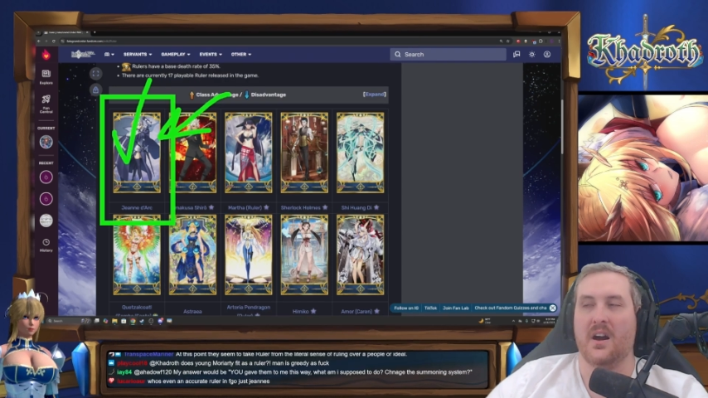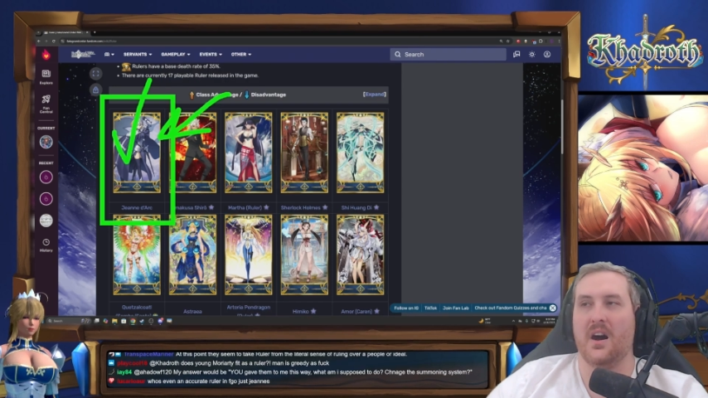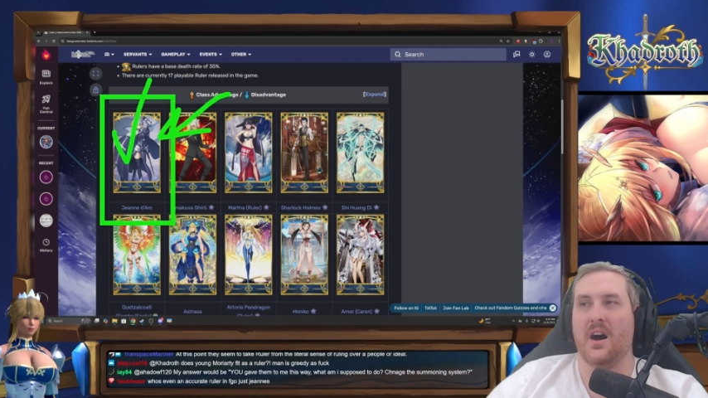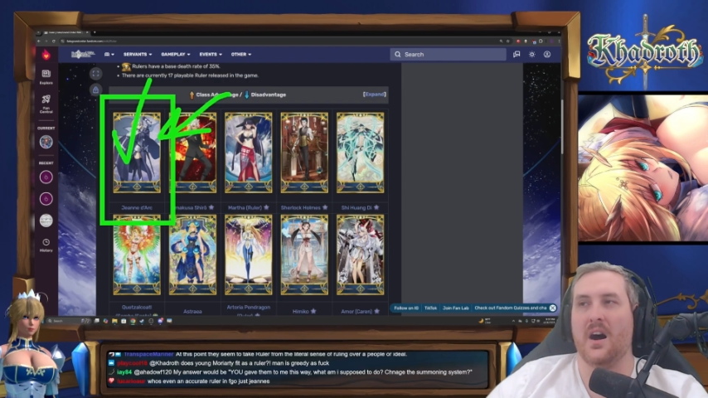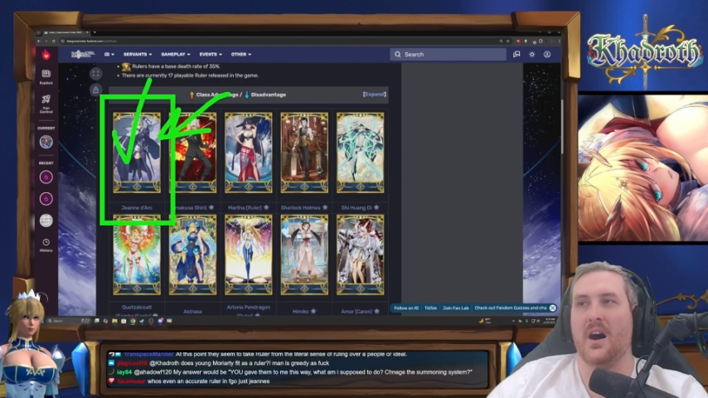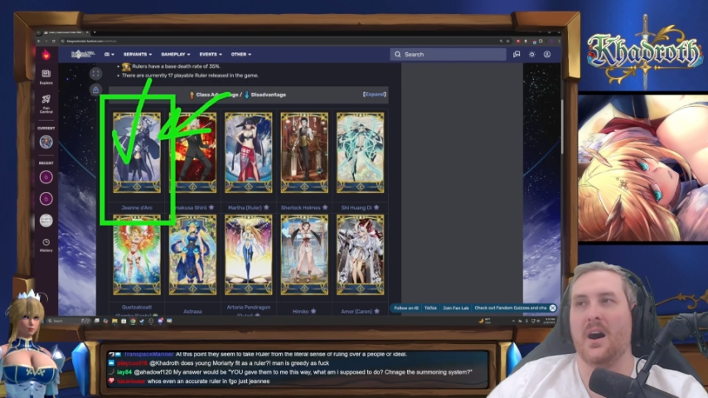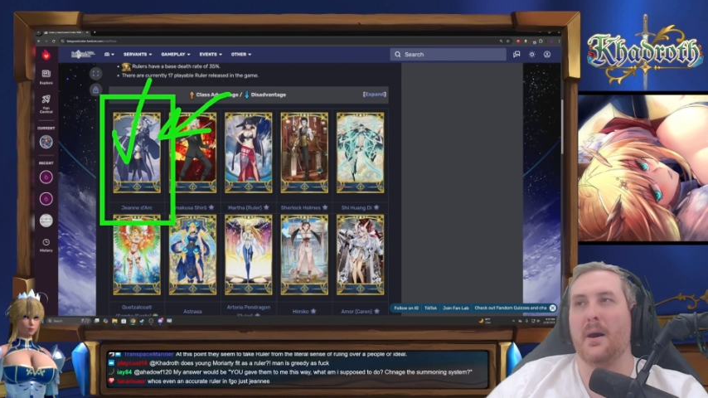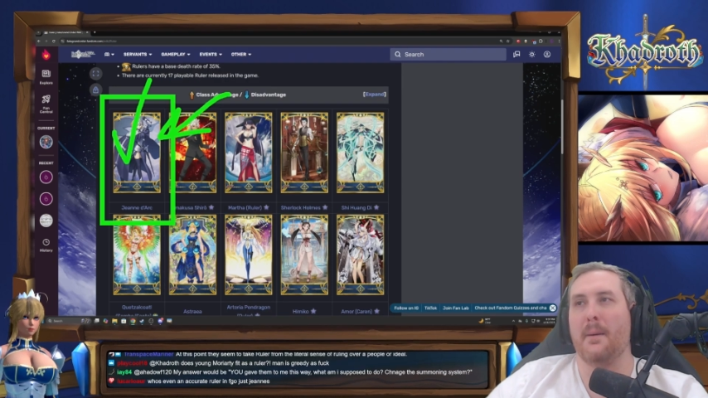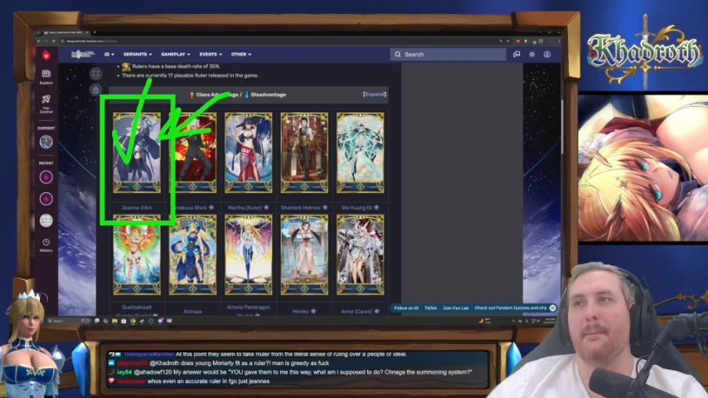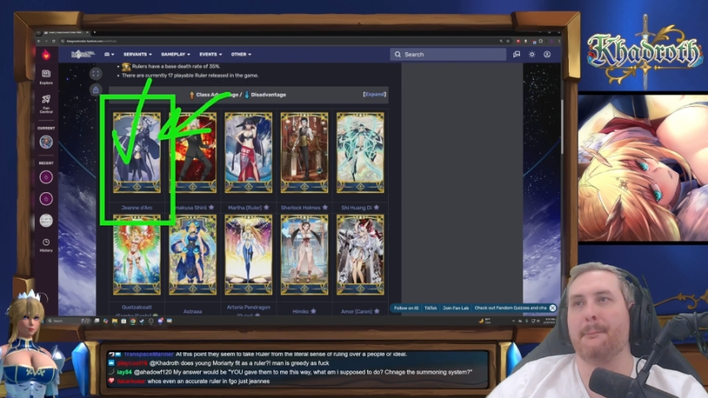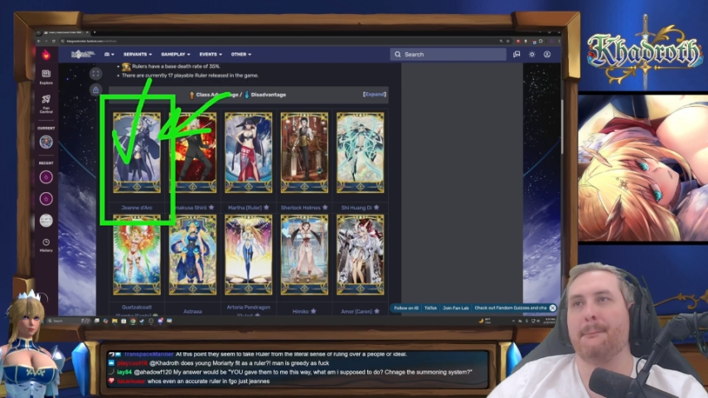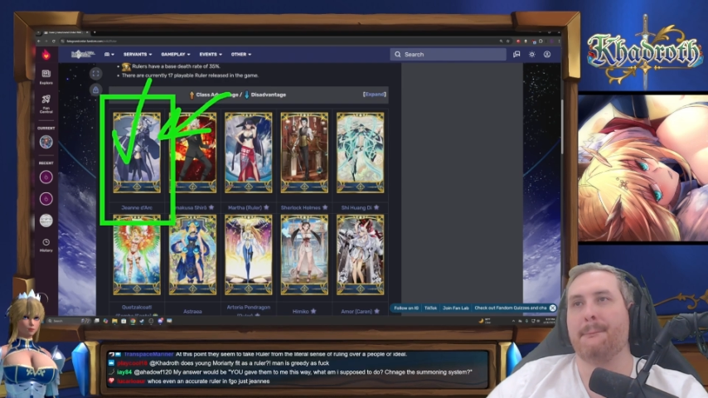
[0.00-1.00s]

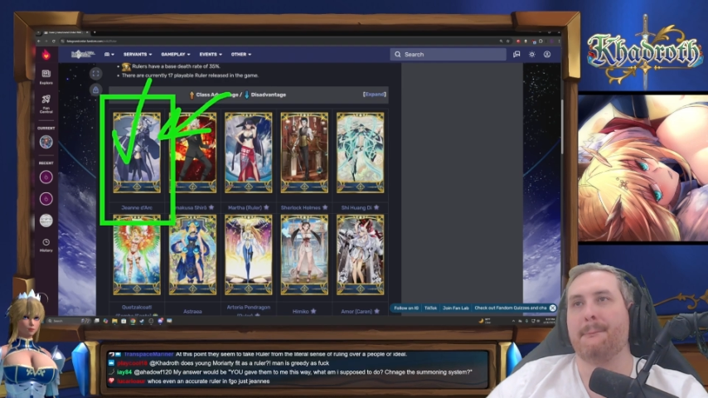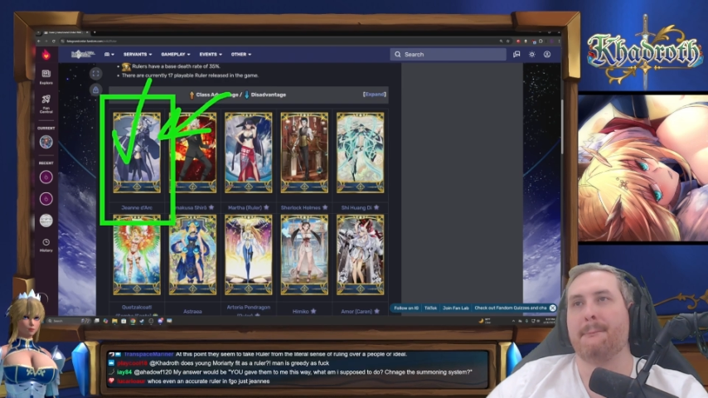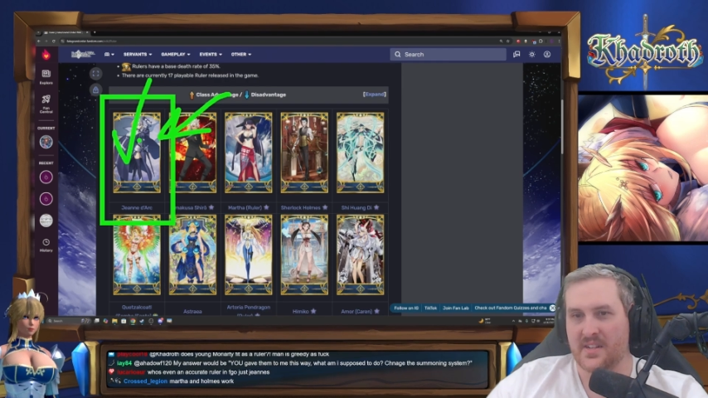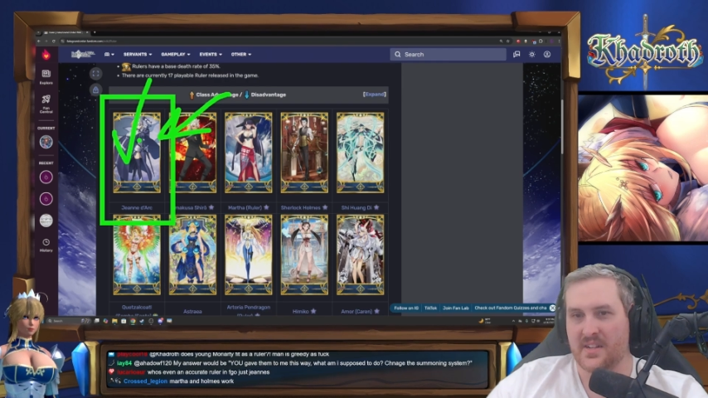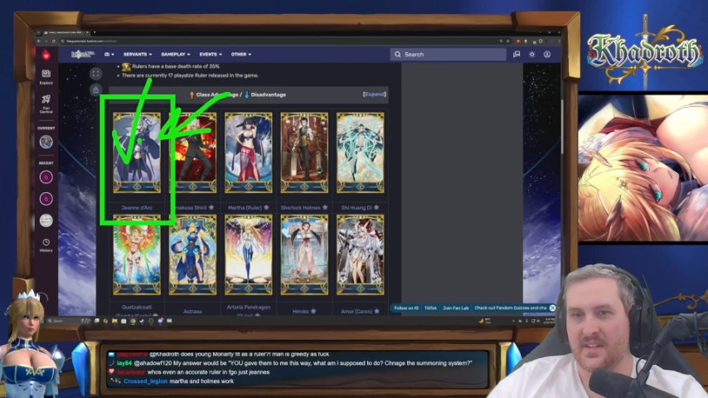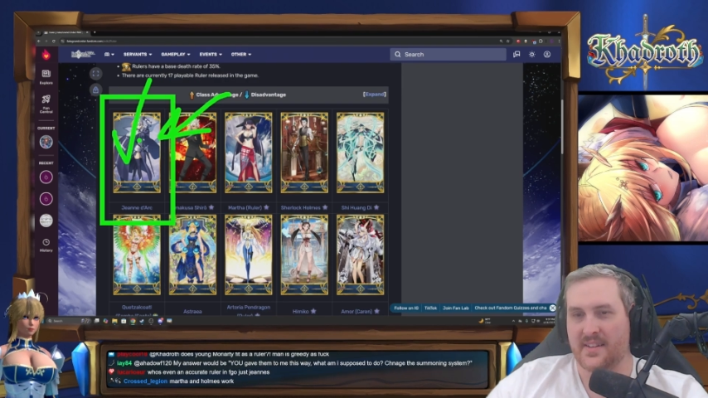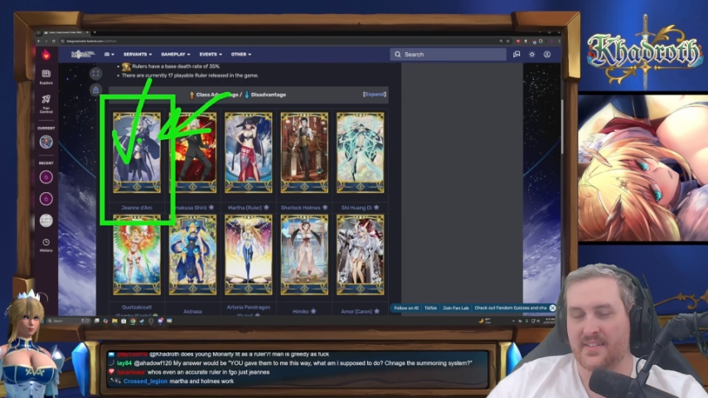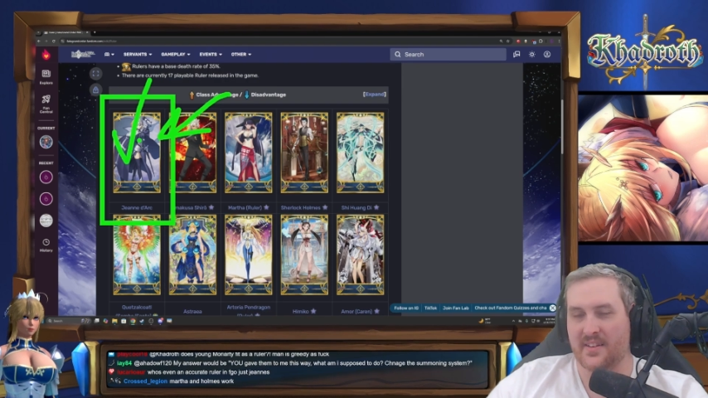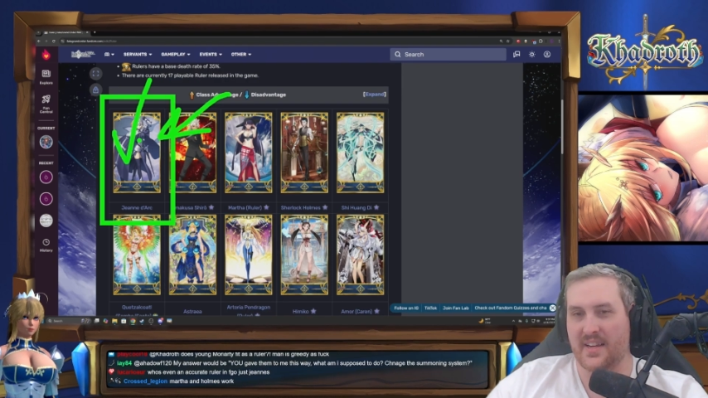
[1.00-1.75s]
So